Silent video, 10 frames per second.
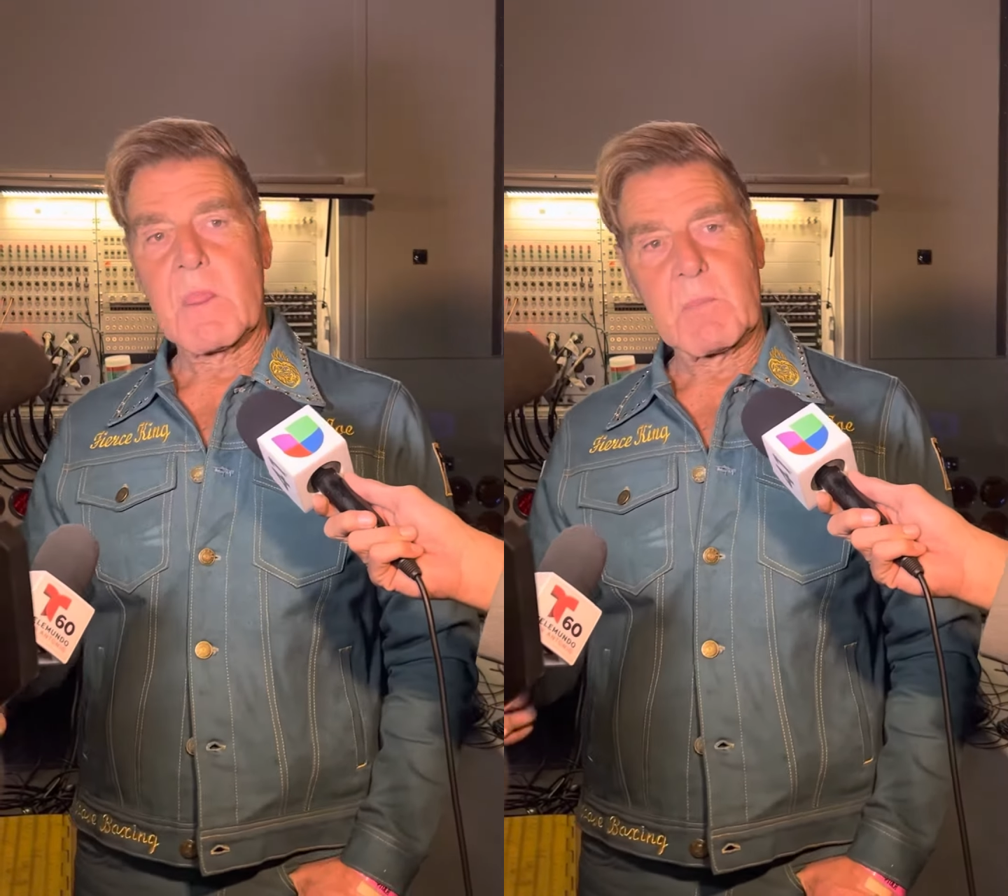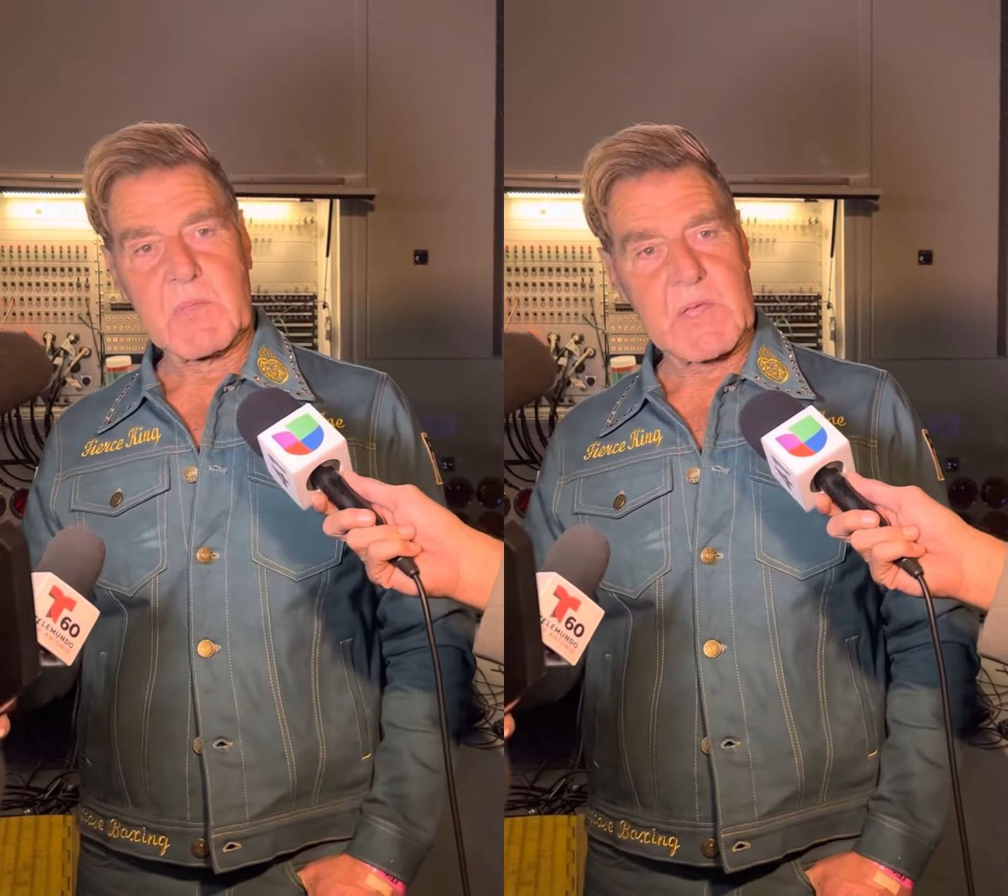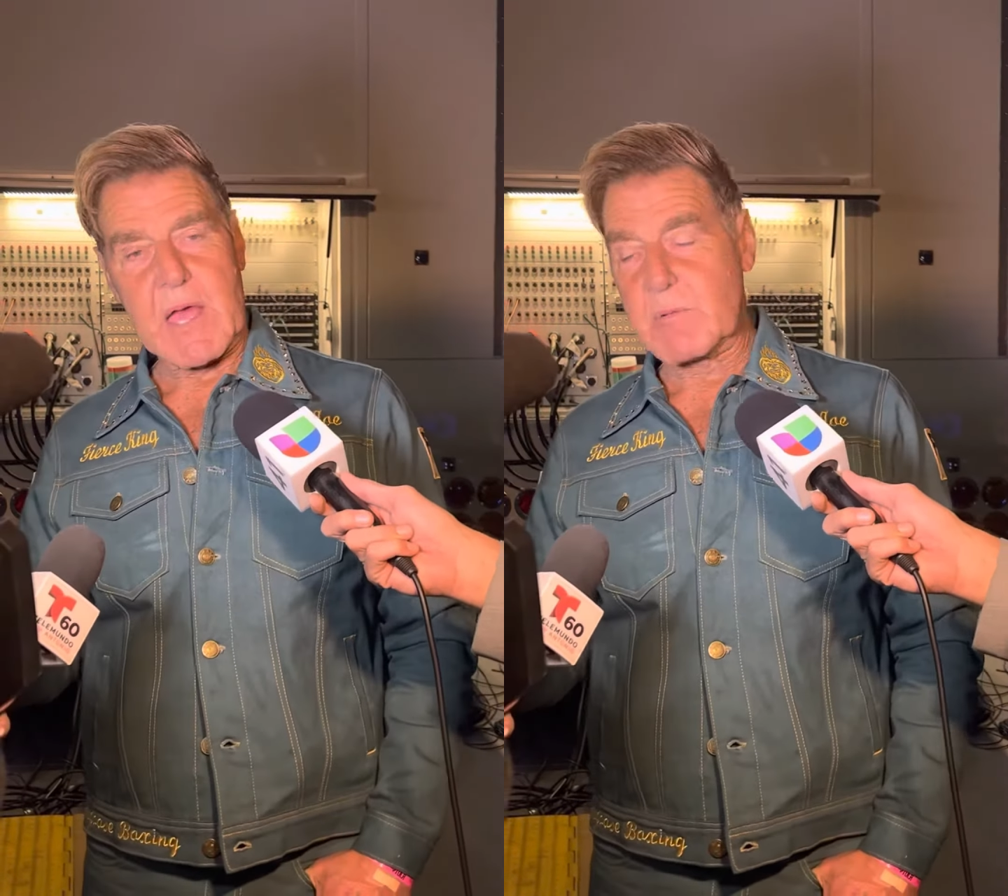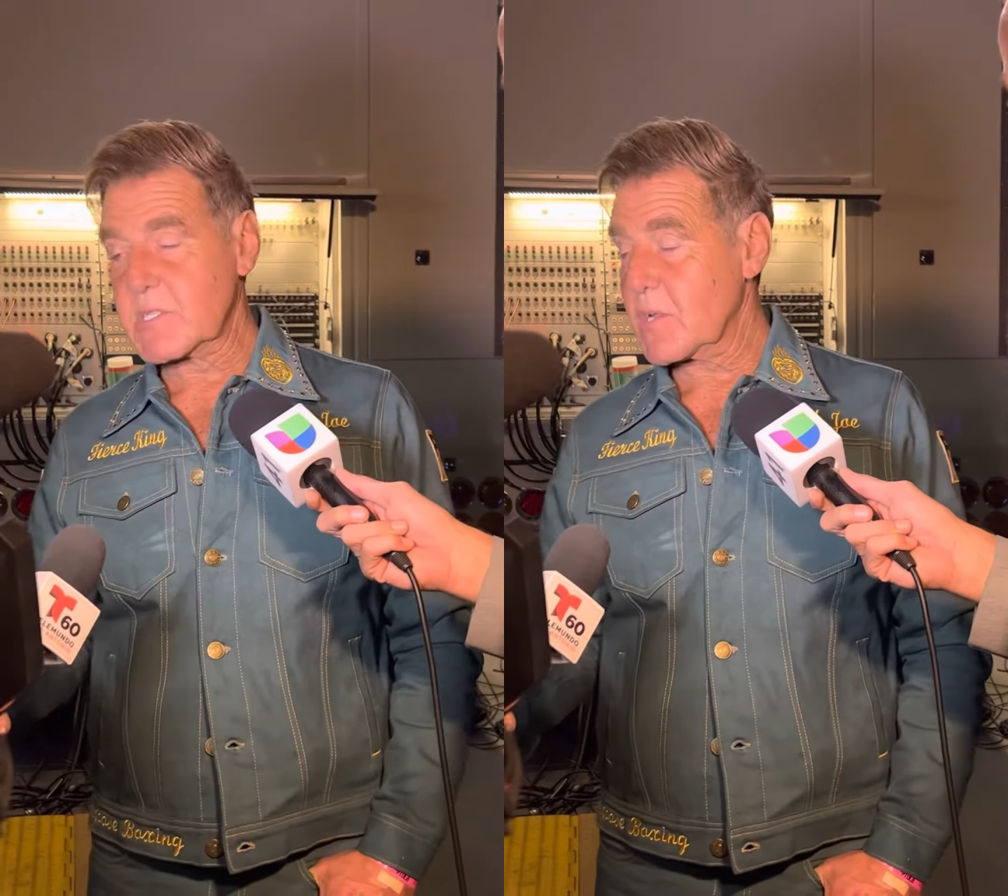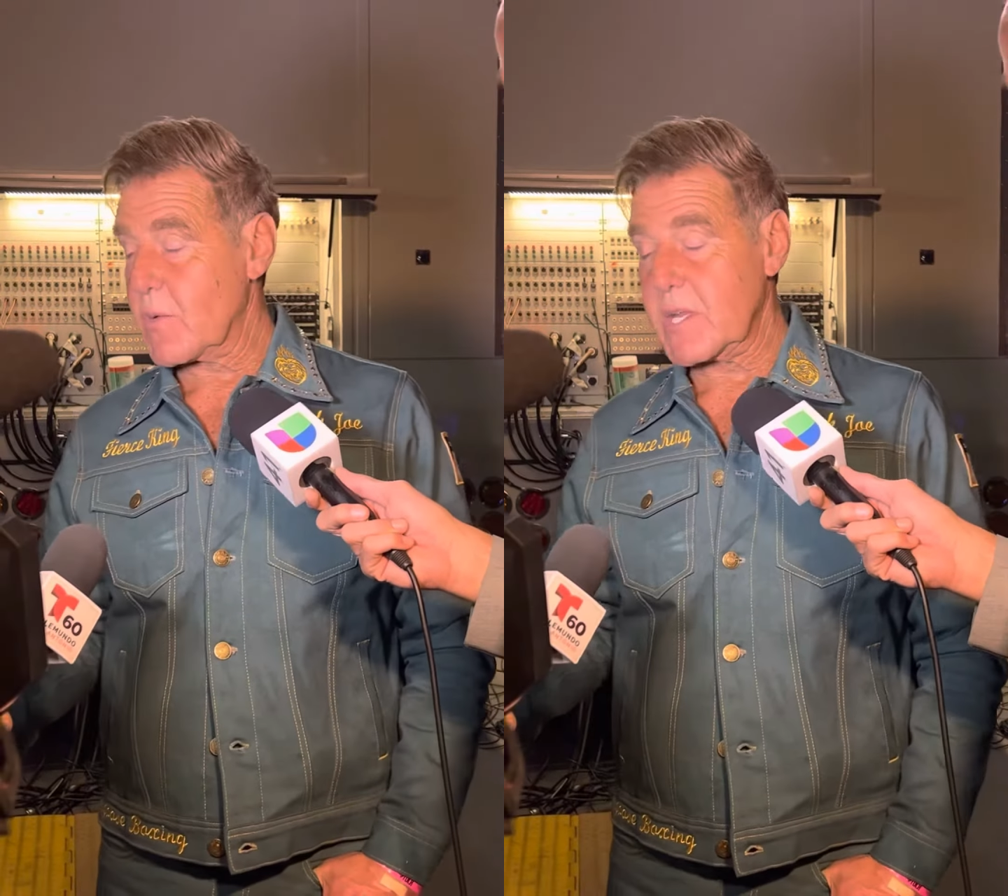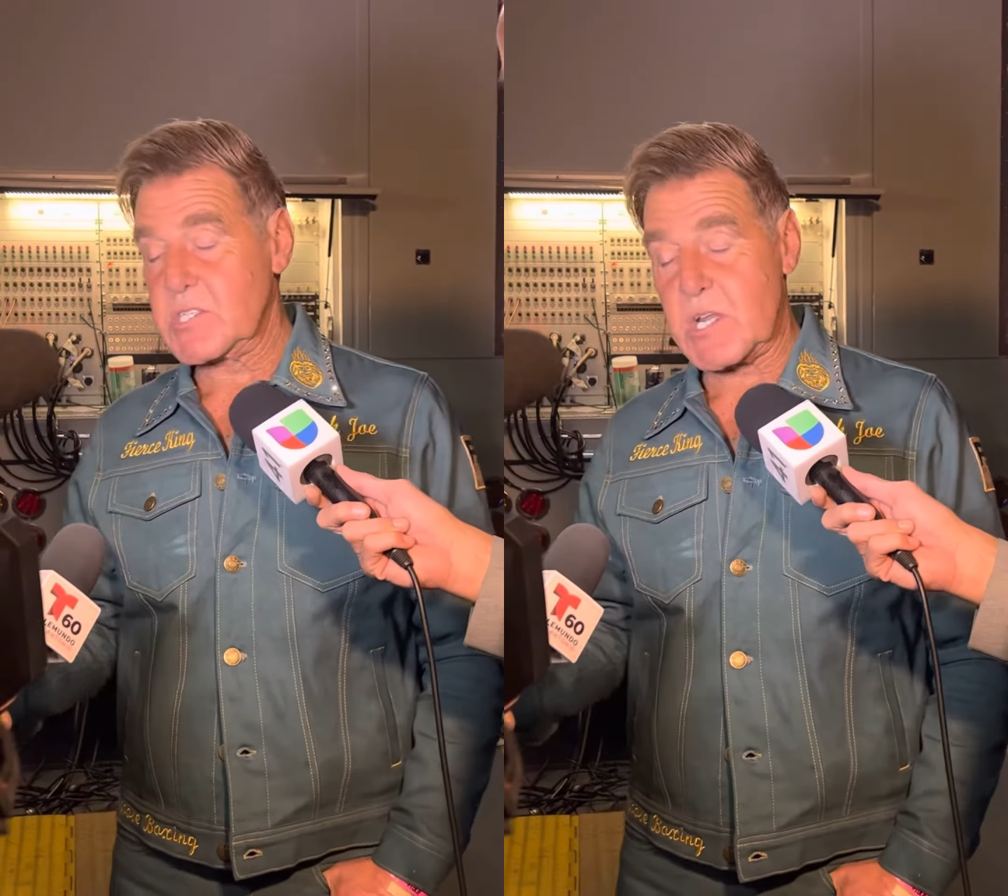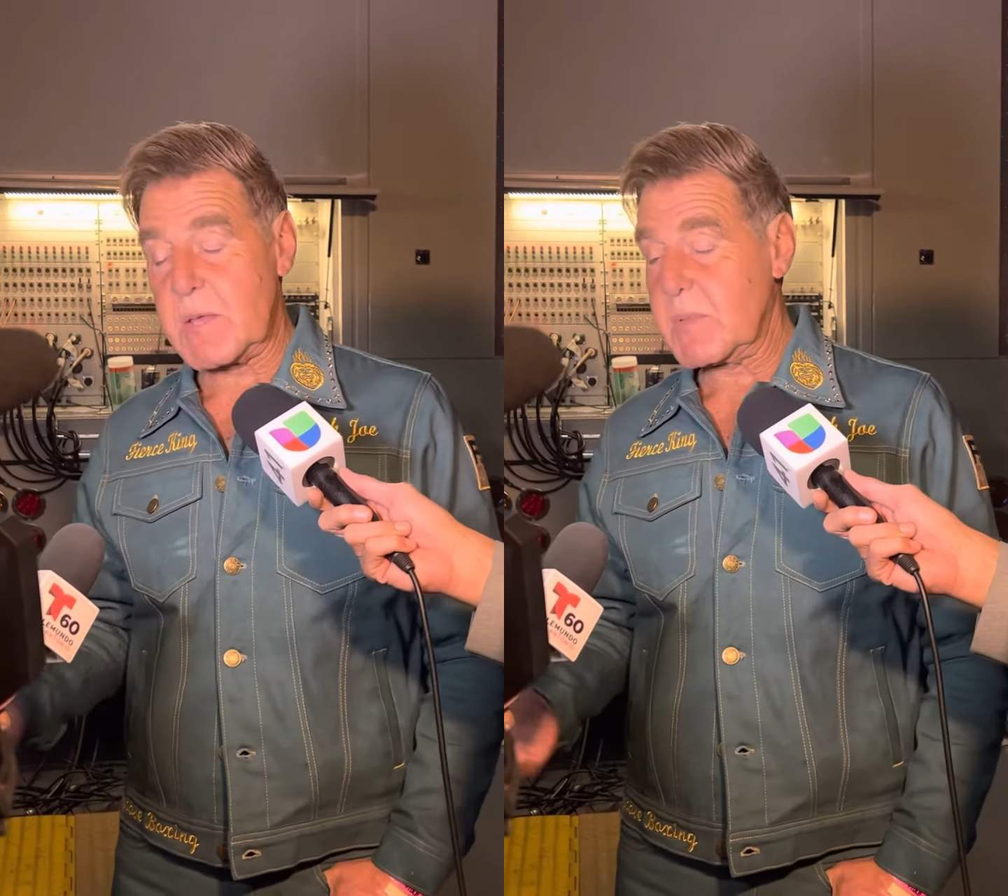But the guy was in great shape.